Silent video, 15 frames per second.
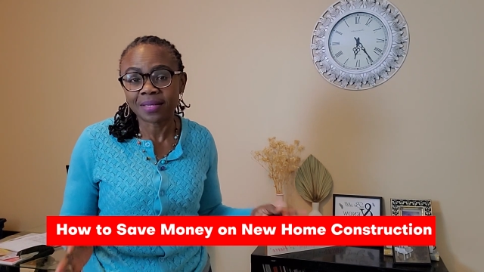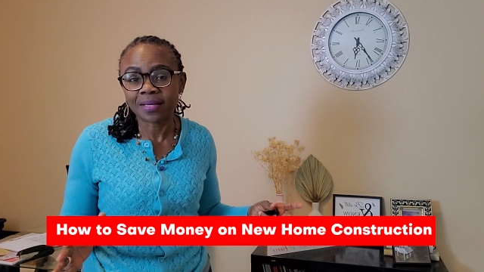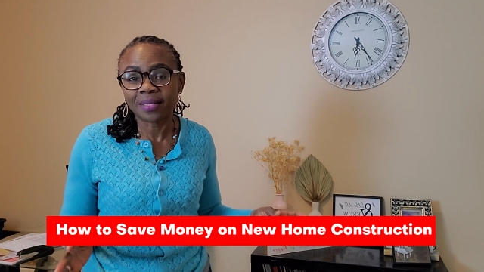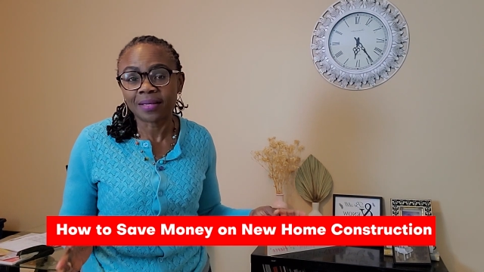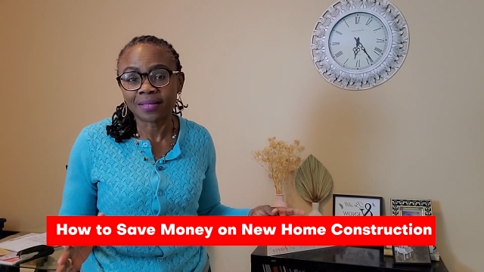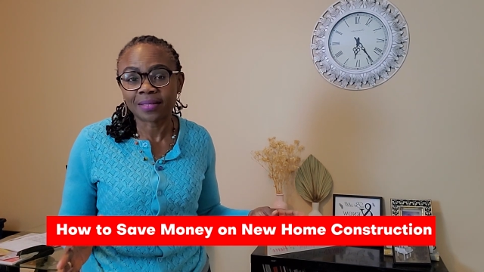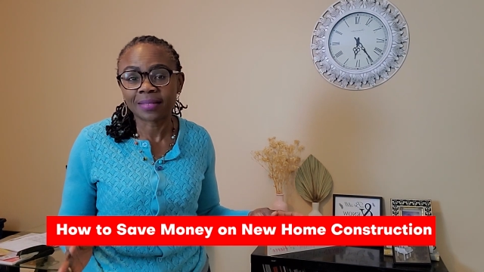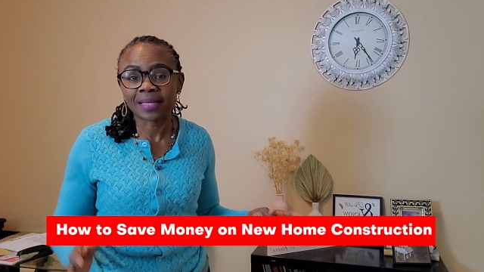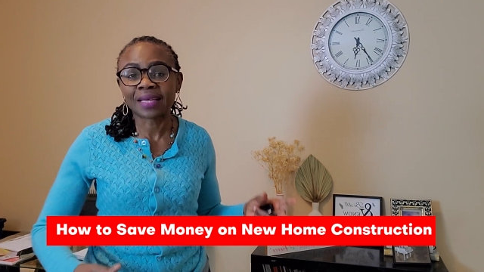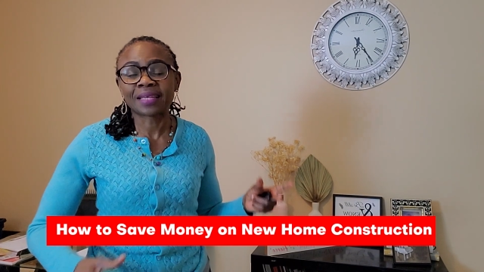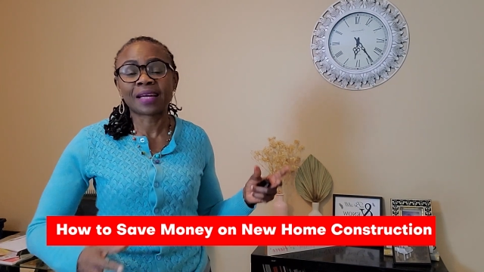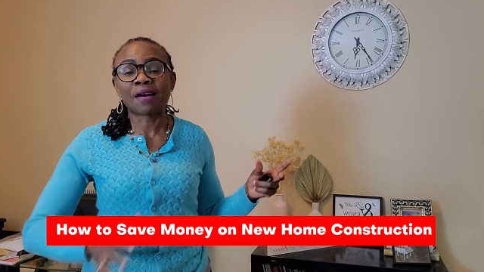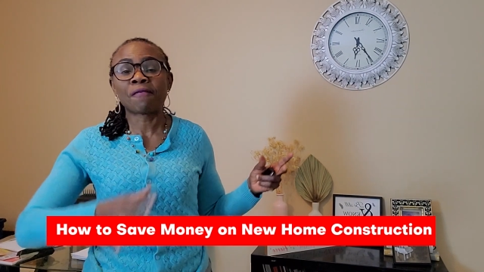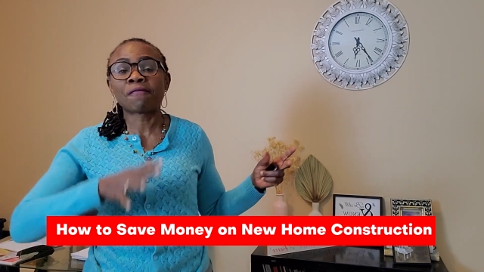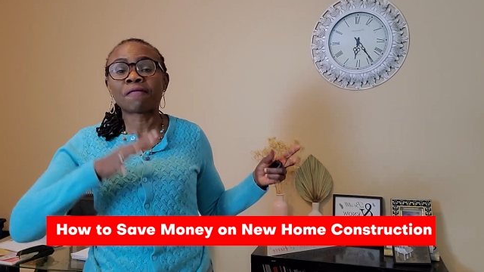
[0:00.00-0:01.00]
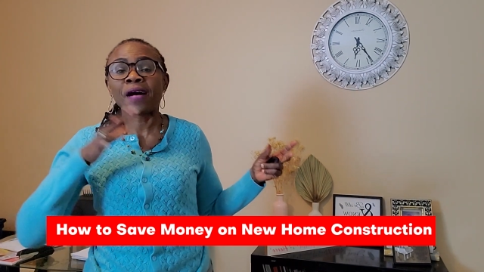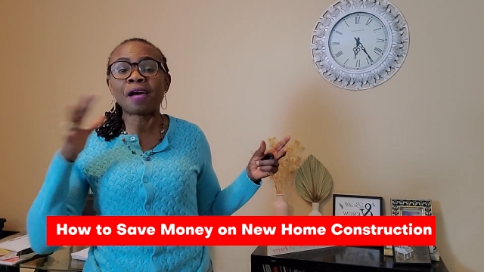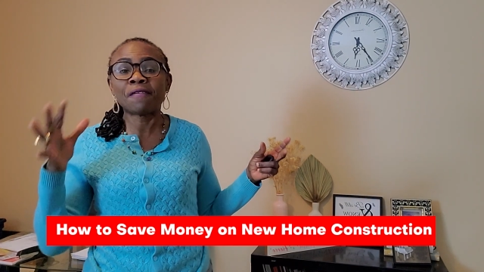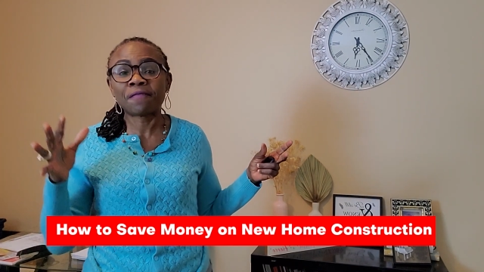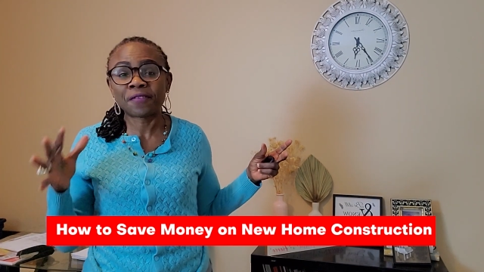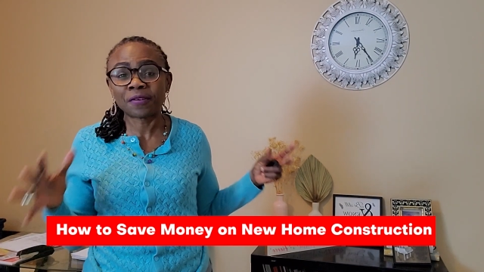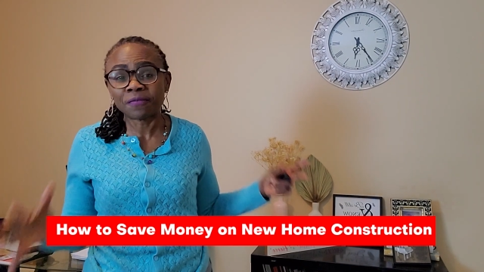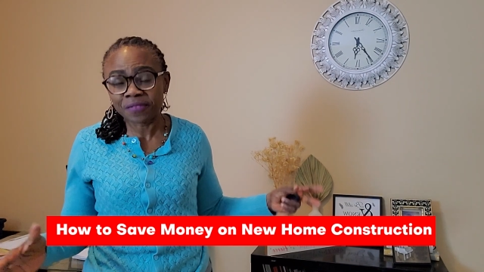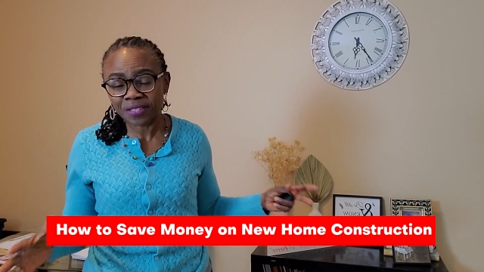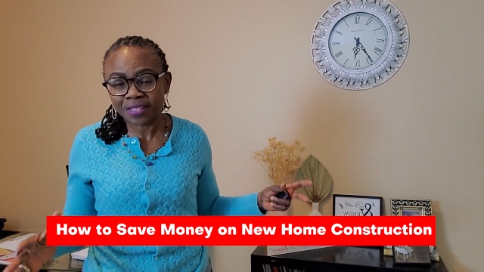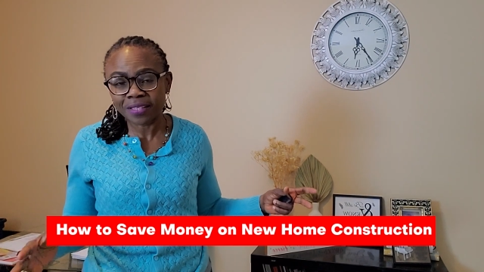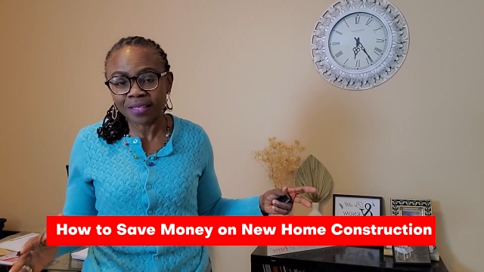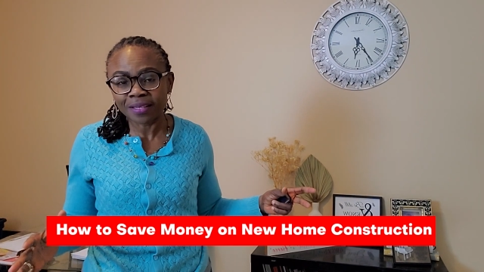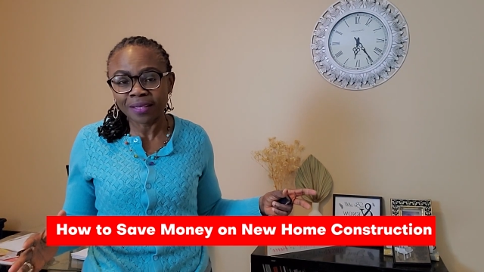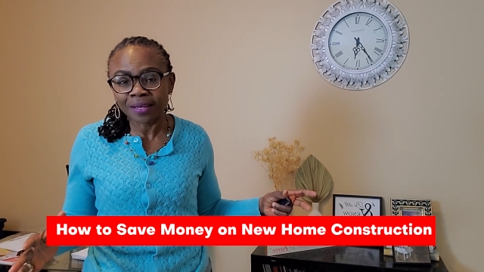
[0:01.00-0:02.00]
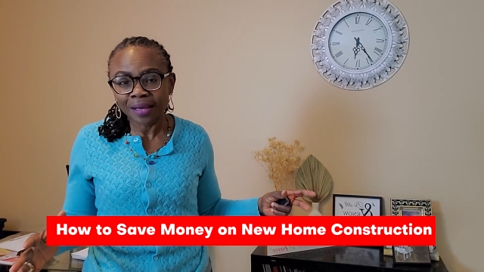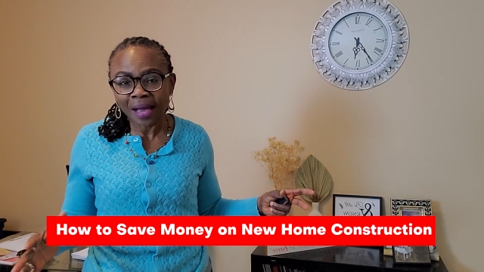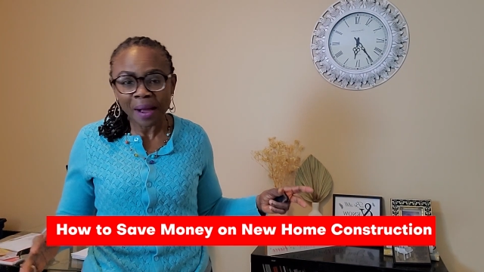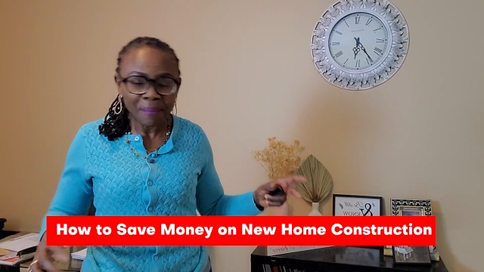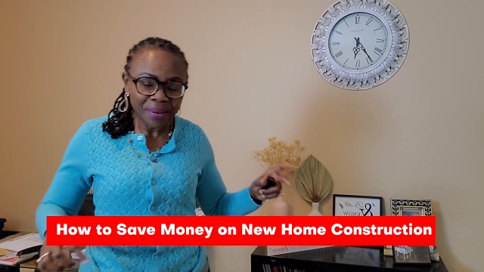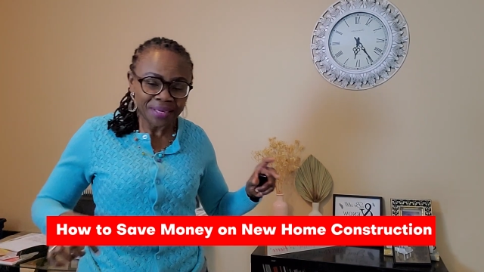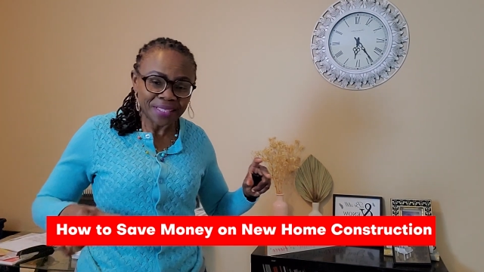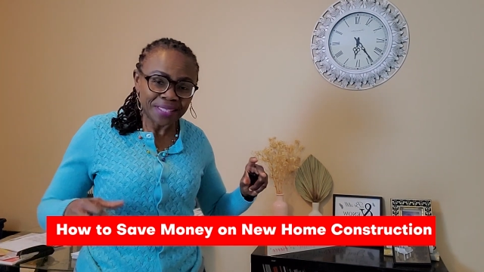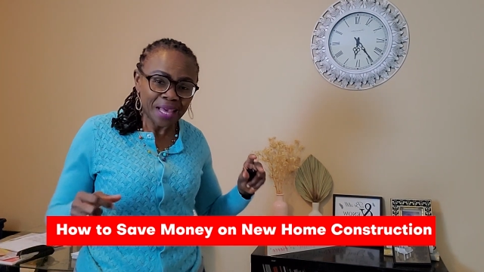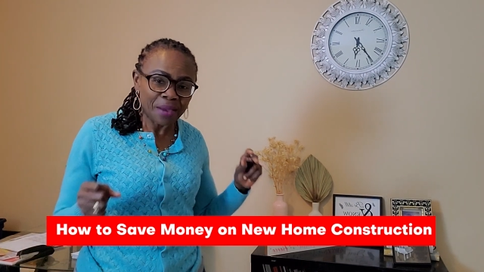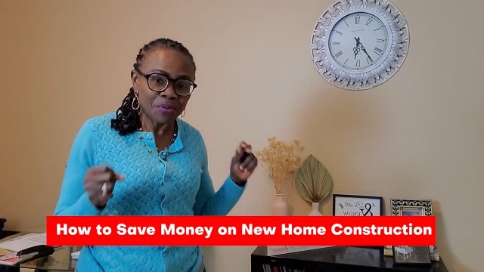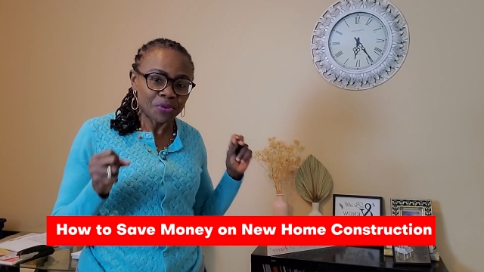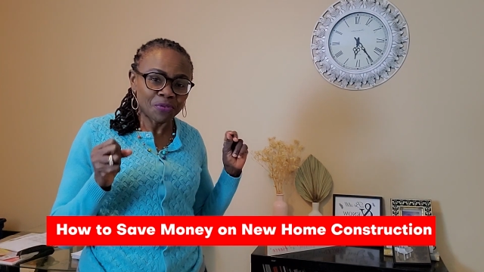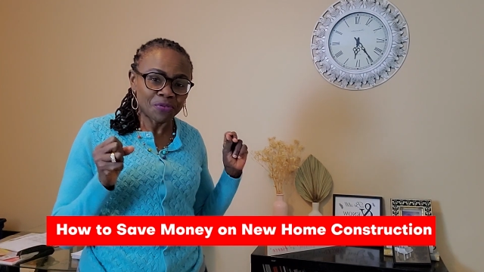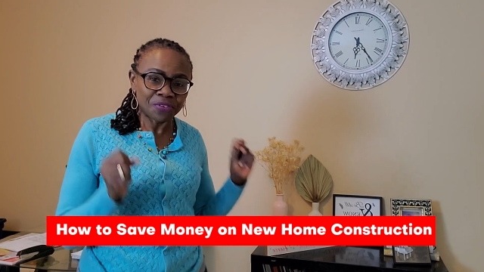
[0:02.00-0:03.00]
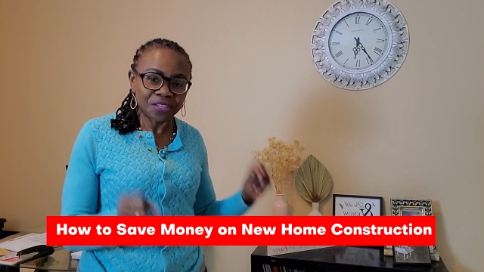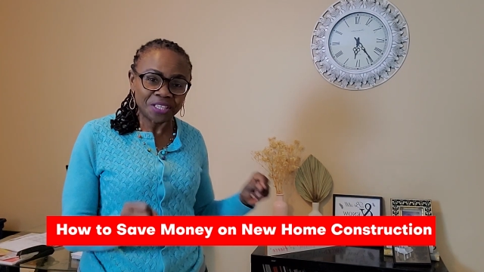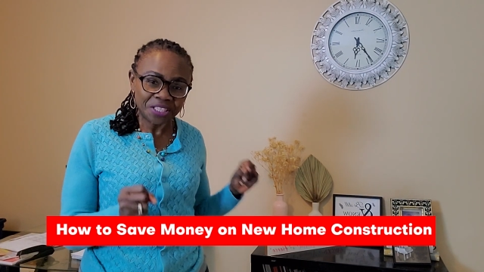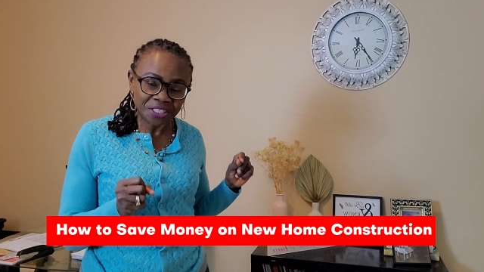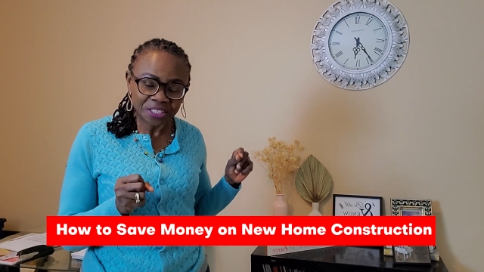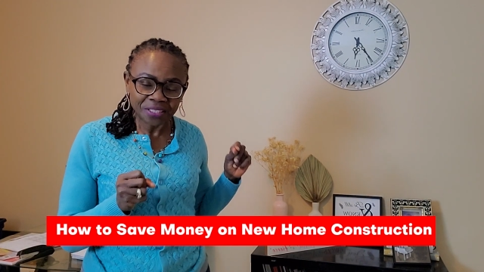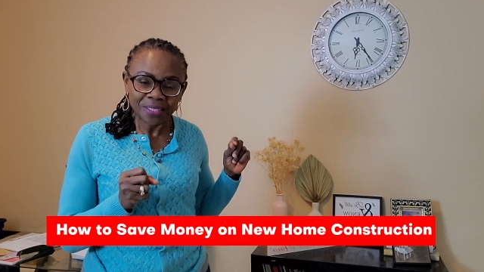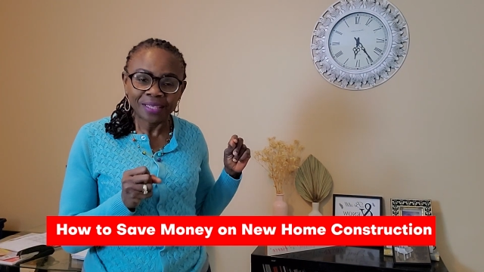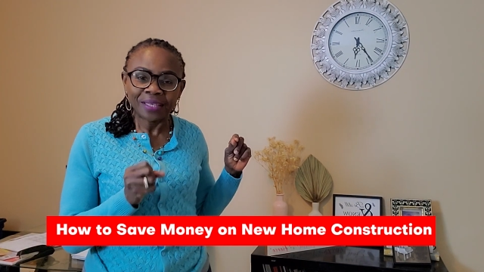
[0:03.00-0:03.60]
is starting at 550. And by the time you finish